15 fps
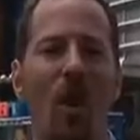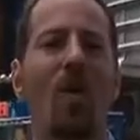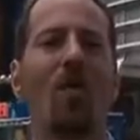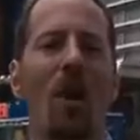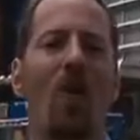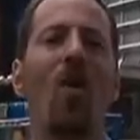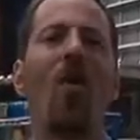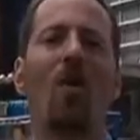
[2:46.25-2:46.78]
run
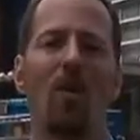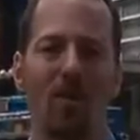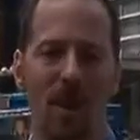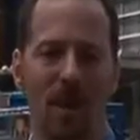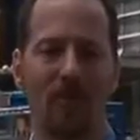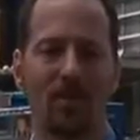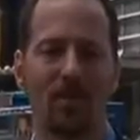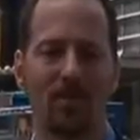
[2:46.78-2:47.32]
right over me
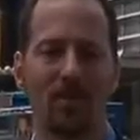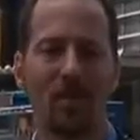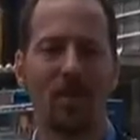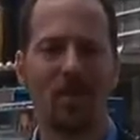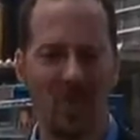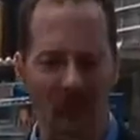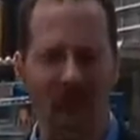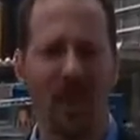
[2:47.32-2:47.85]

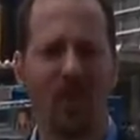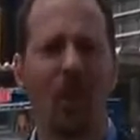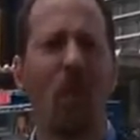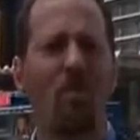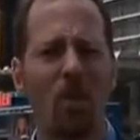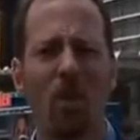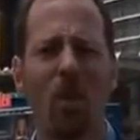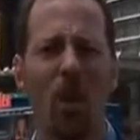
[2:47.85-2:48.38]
and
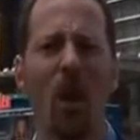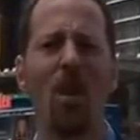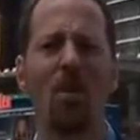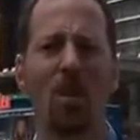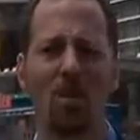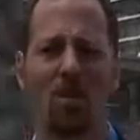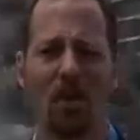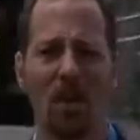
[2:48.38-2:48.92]
dump their
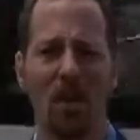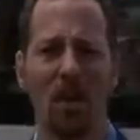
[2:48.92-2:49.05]
garbage?